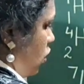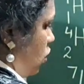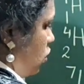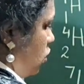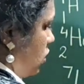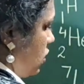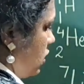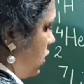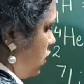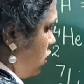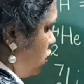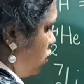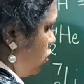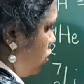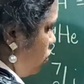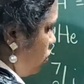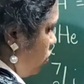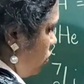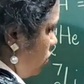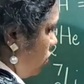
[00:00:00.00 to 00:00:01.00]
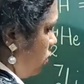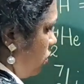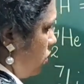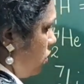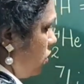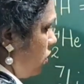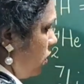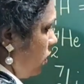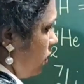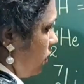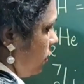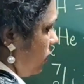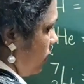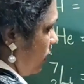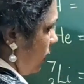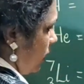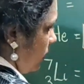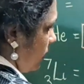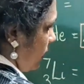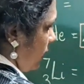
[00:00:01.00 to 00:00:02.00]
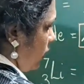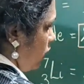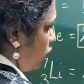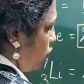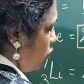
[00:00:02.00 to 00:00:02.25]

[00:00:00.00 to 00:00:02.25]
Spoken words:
So since 2, it can